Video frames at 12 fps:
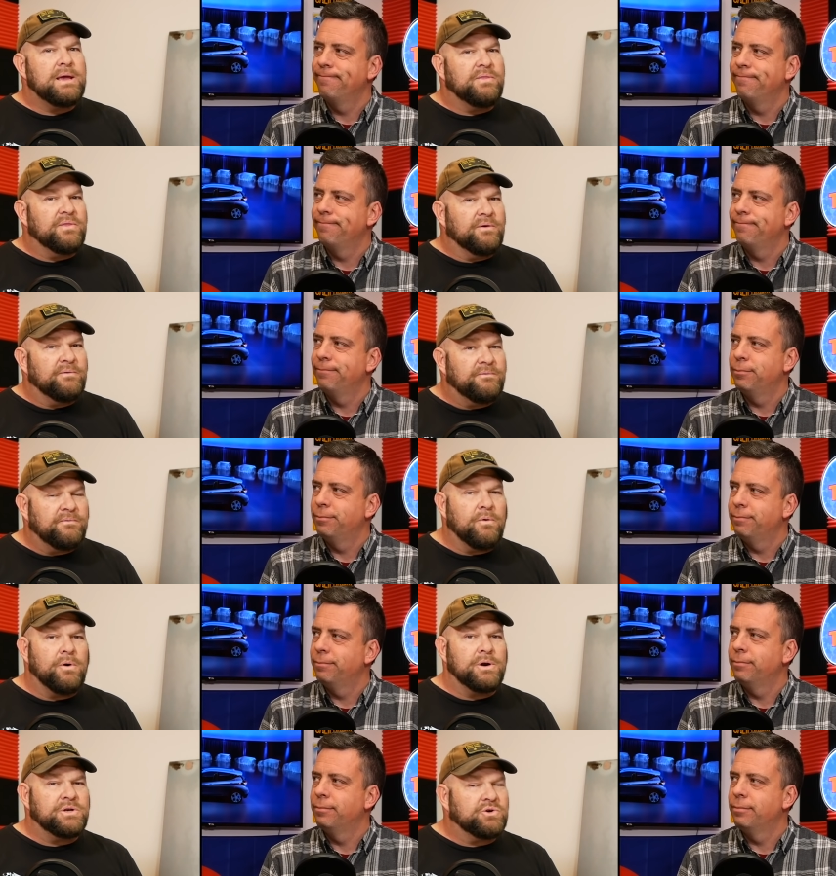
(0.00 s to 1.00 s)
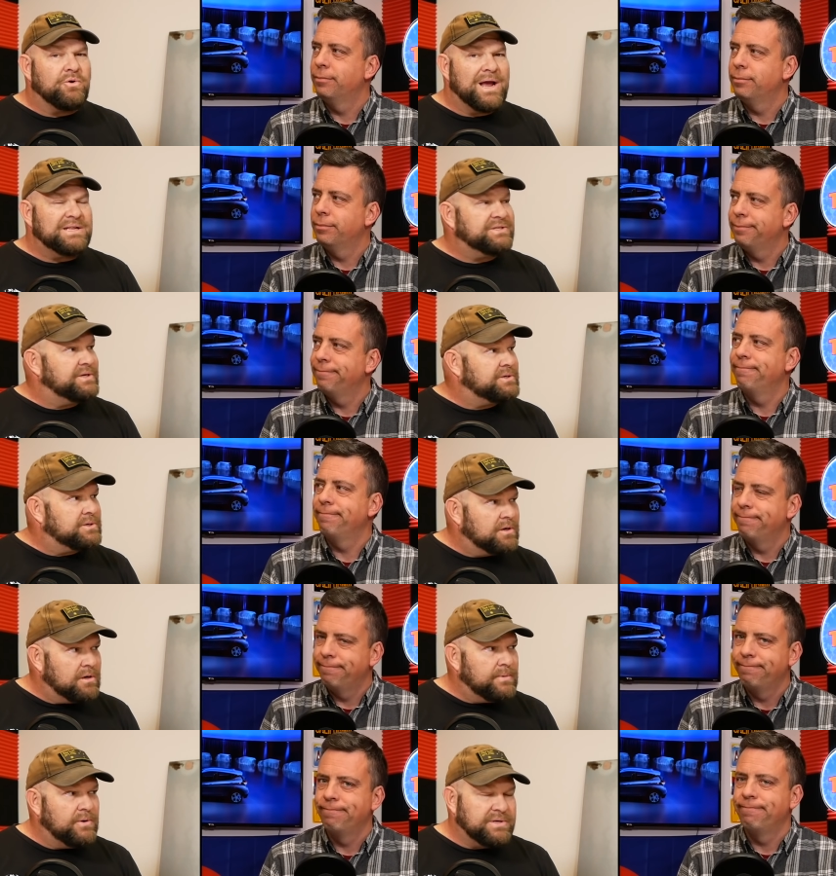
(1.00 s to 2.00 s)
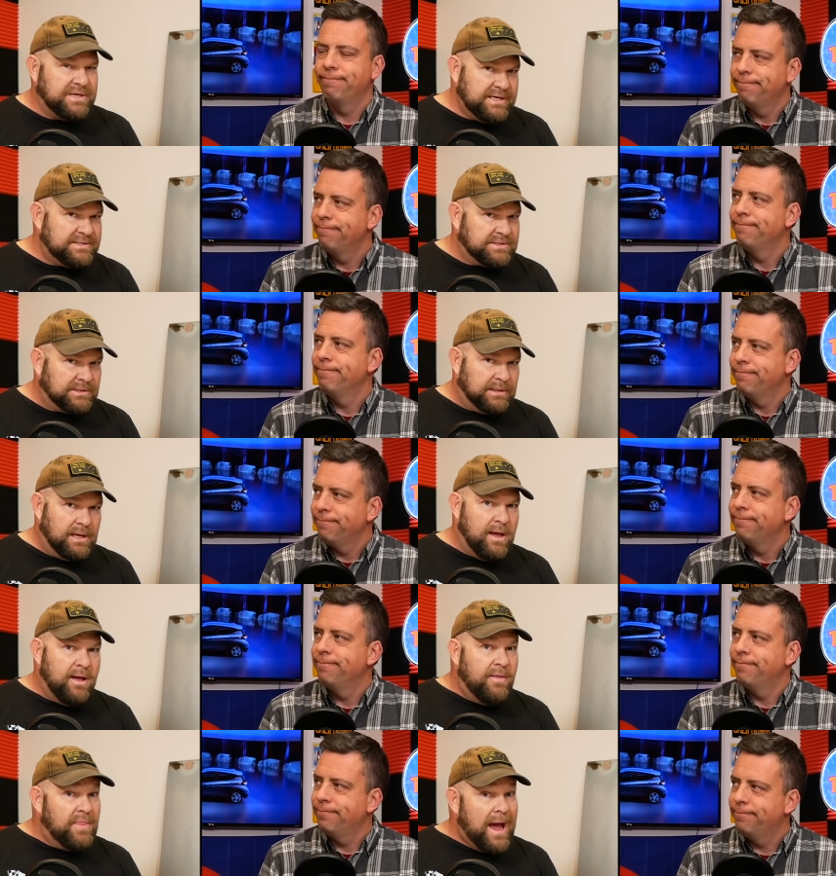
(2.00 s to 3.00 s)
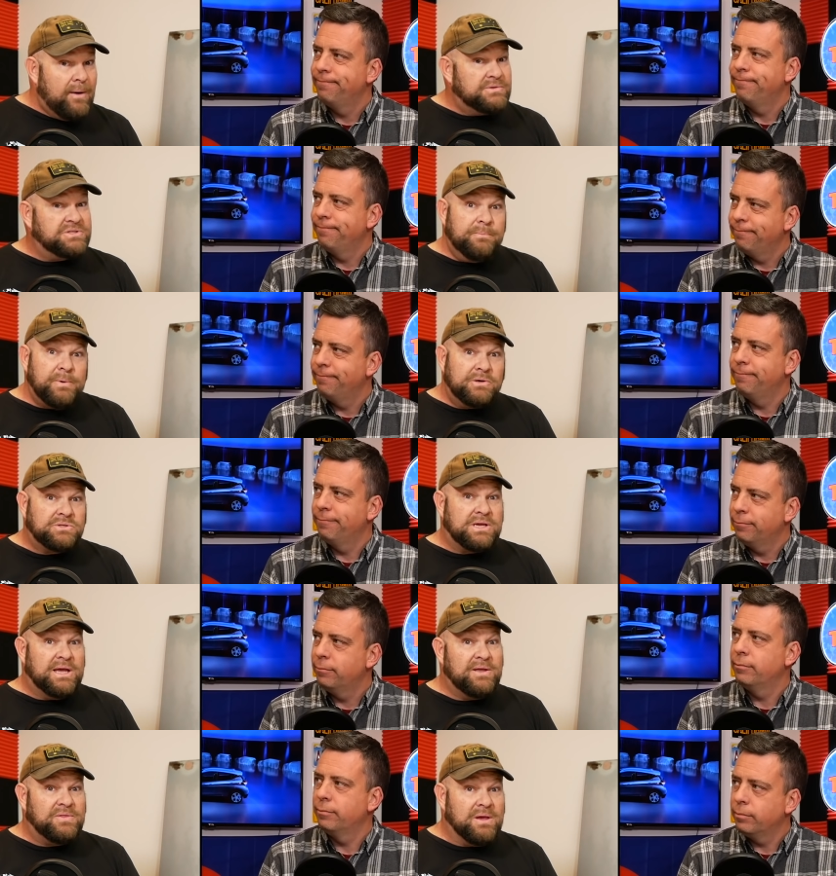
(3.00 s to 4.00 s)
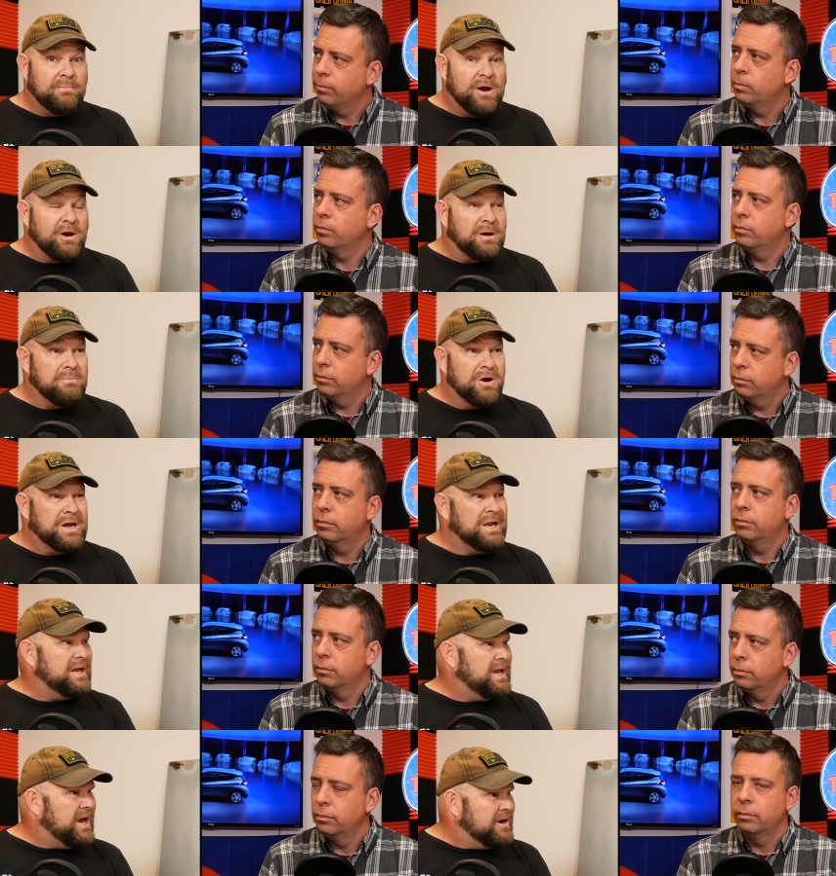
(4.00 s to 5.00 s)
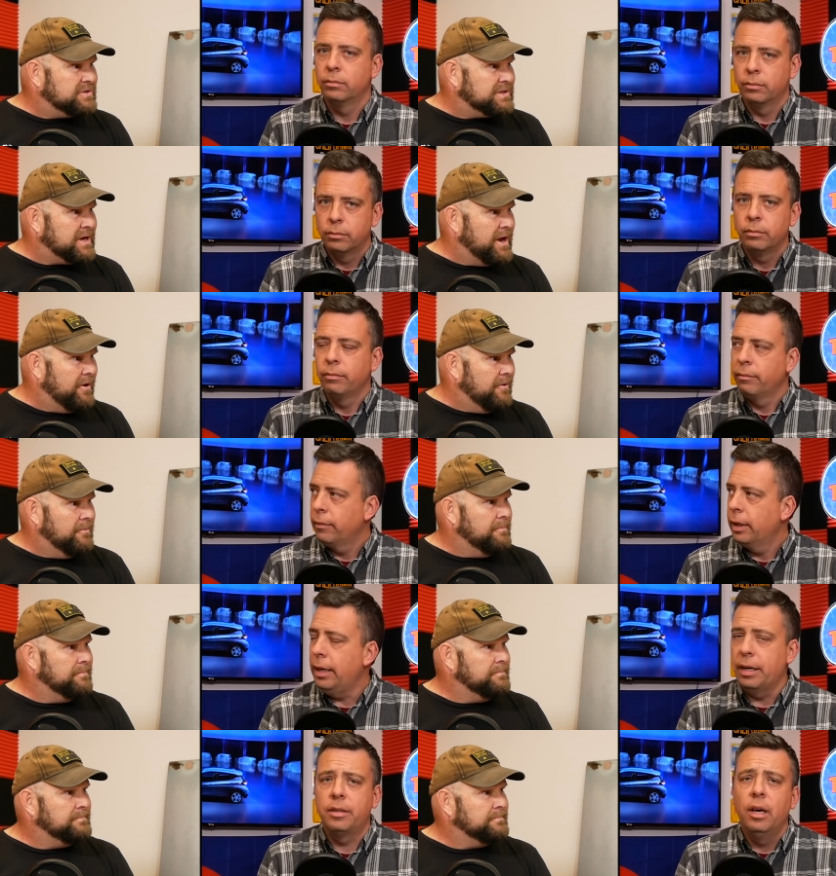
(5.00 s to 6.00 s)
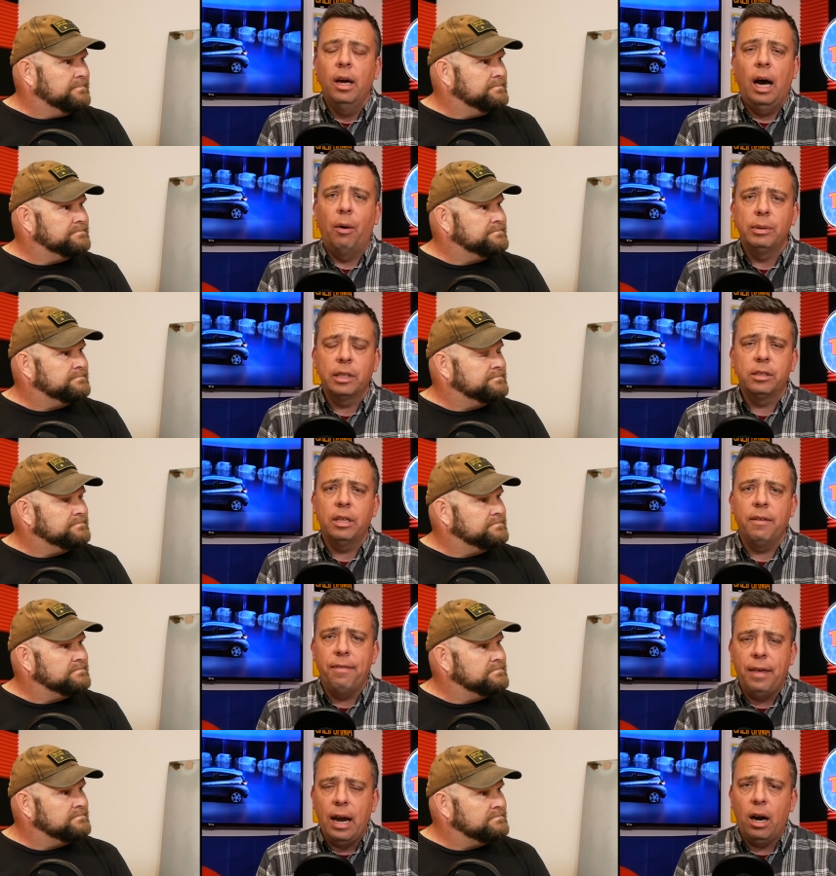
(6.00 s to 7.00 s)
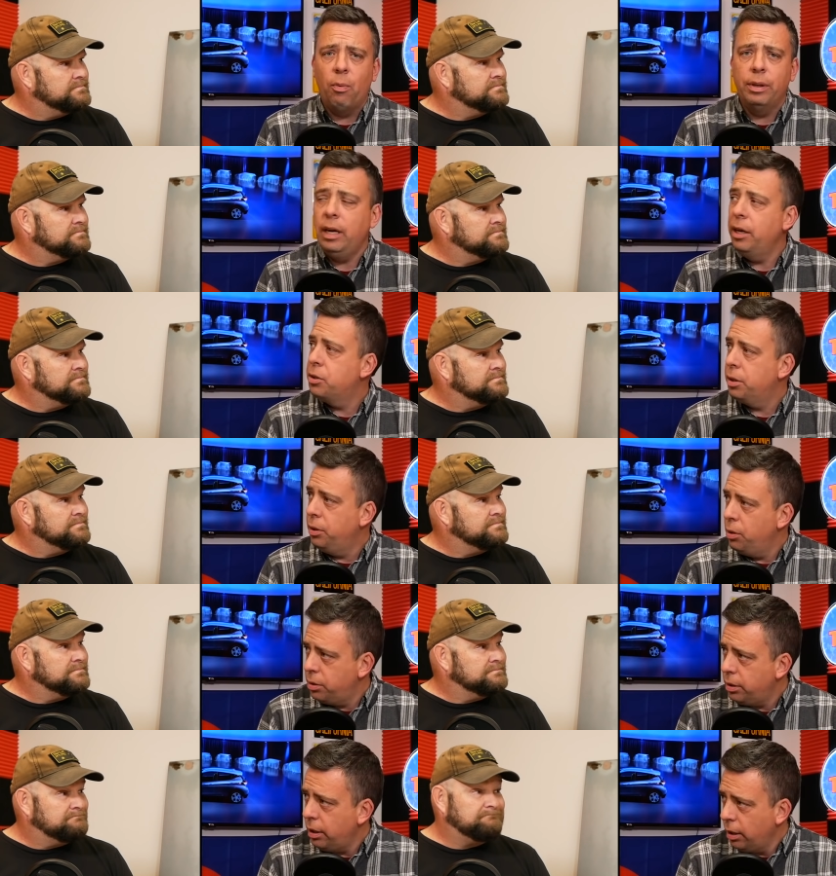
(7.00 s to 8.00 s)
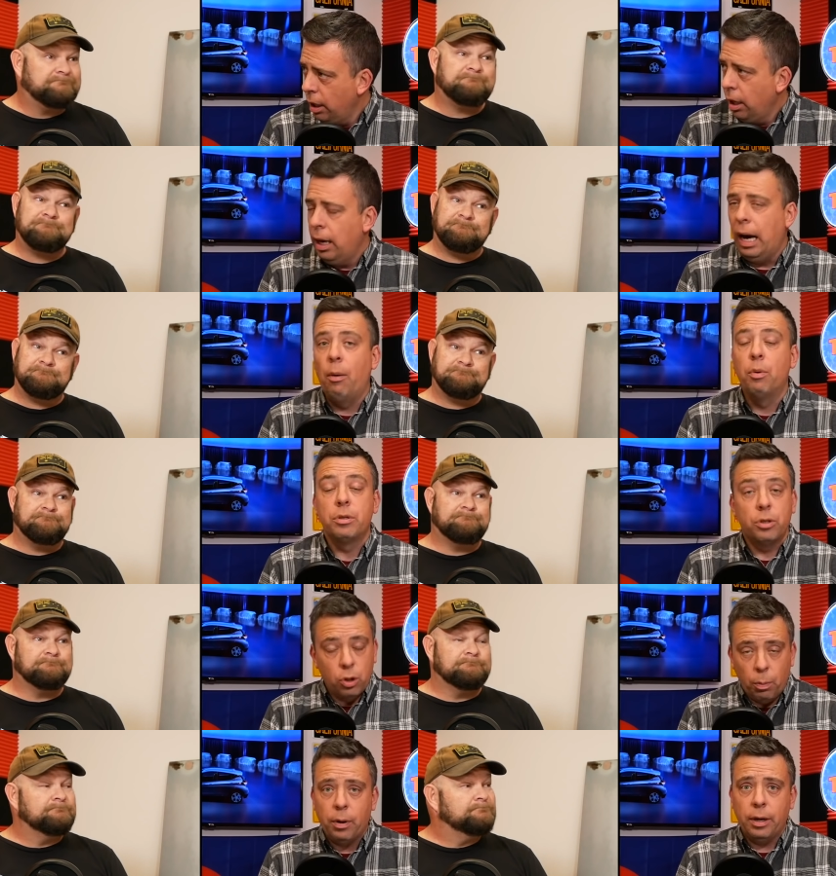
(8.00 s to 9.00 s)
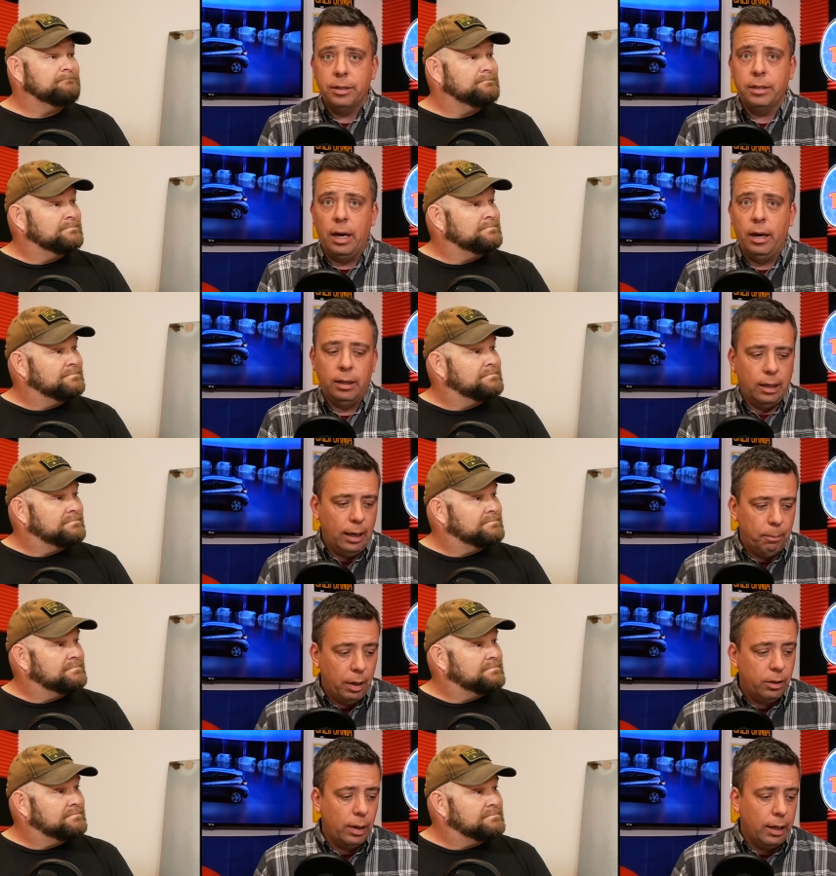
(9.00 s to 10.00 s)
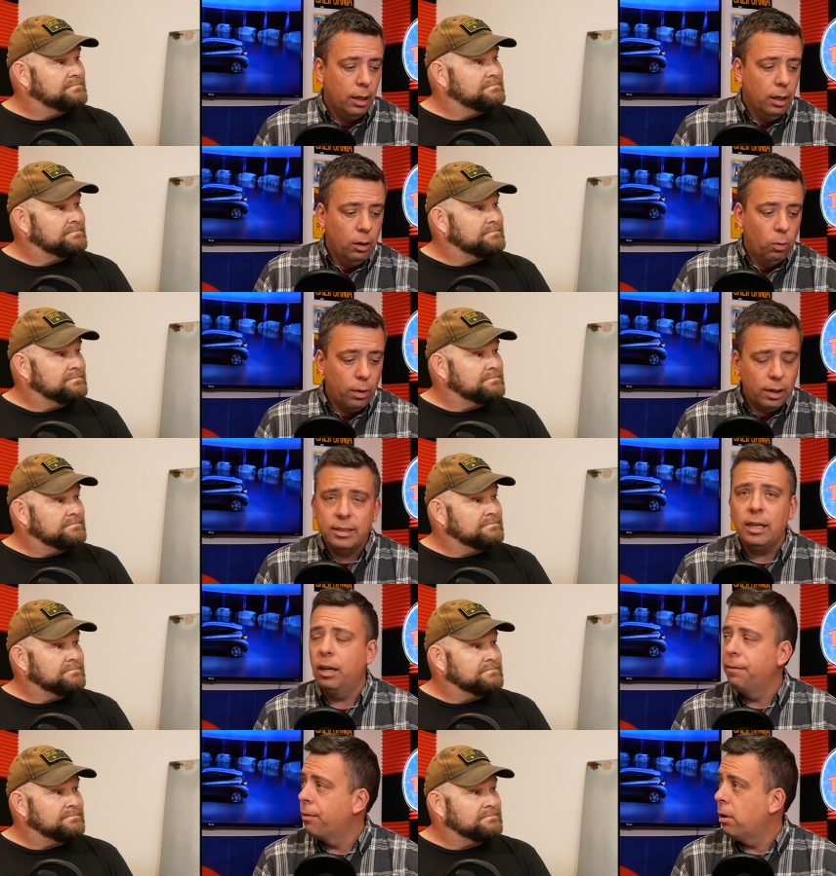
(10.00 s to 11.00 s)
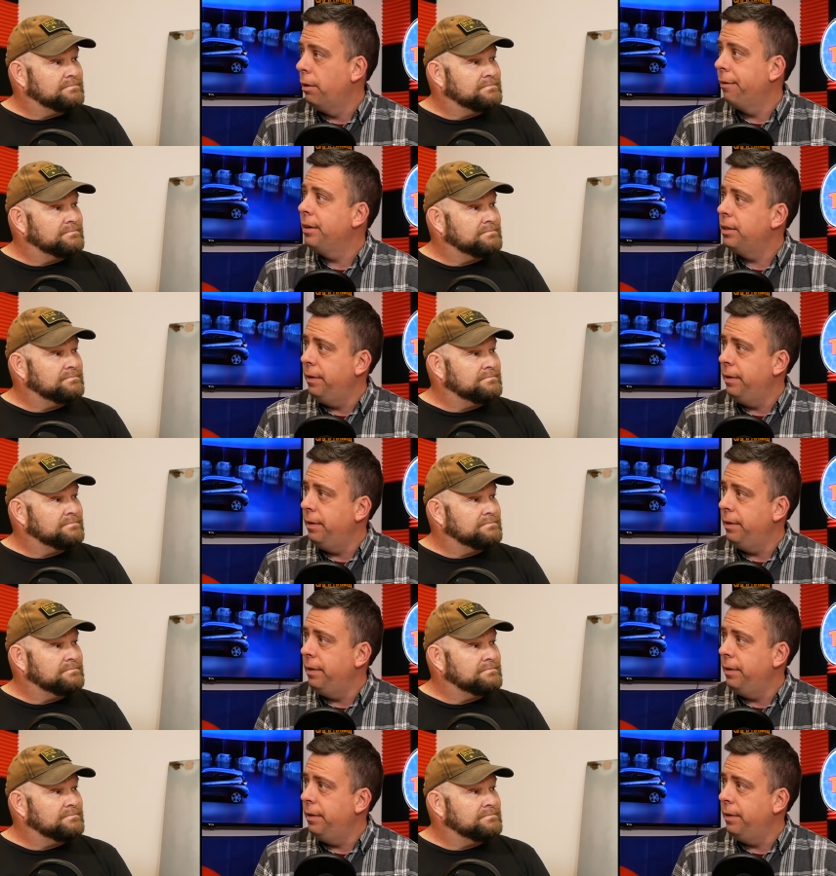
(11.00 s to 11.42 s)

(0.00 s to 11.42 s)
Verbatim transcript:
Speaker 1: the Ford Transit Turbo Diesel. That was supposed to hit the American market years ago.
Speaker 2: Yes, I was actually there when they introduced it. I was super excited. By the way, we're excited for all of these